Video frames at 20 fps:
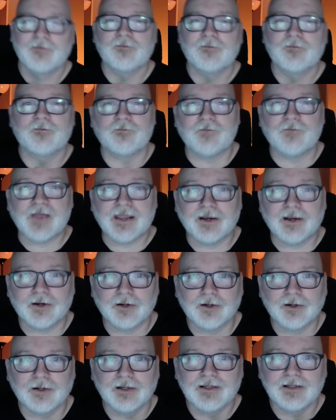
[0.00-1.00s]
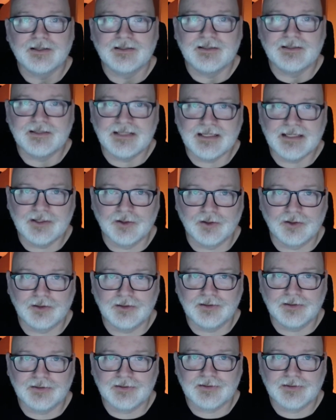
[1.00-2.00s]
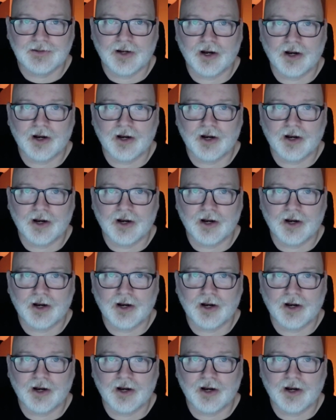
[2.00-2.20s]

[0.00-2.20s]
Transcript: fair deals